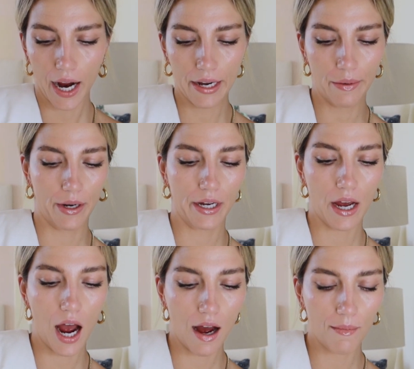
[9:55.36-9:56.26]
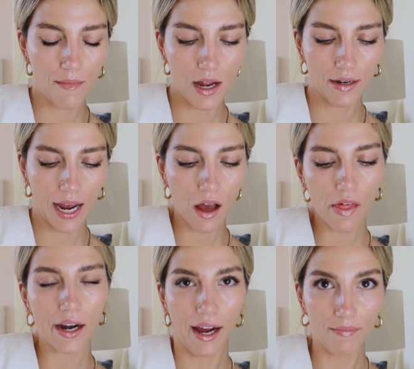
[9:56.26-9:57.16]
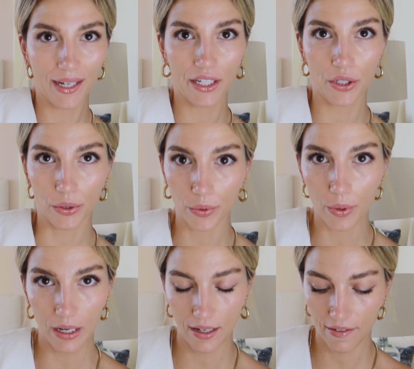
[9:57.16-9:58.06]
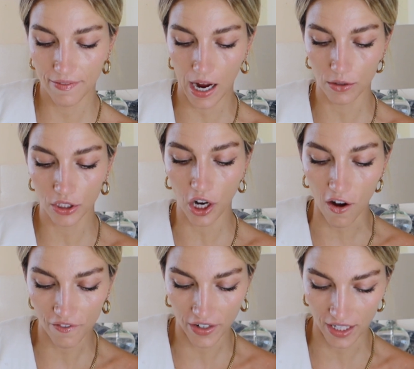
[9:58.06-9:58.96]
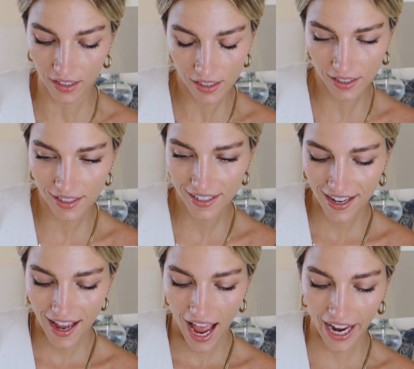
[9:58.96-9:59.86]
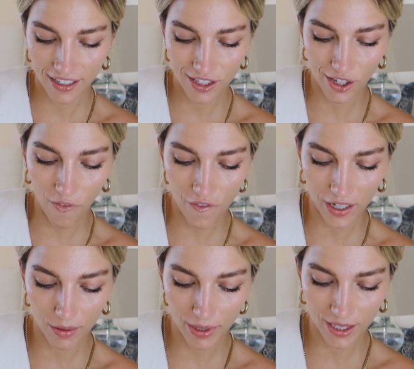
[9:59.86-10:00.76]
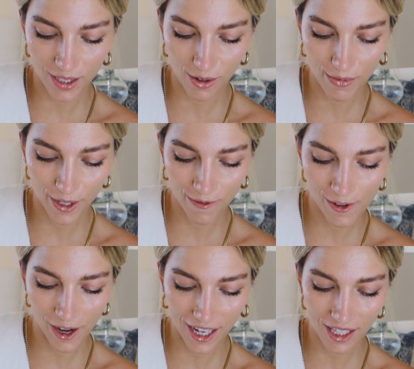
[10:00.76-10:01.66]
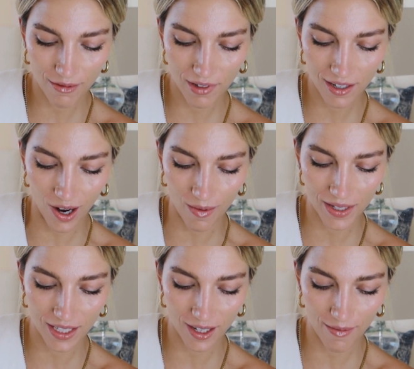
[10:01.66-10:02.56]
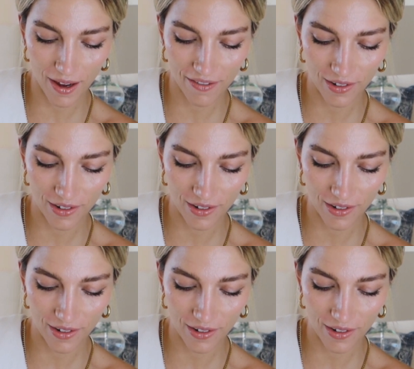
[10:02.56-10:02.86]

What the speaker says: Anyway, now that I have my newfound confidence, and it's so funny because so many of you guys have been commenting on my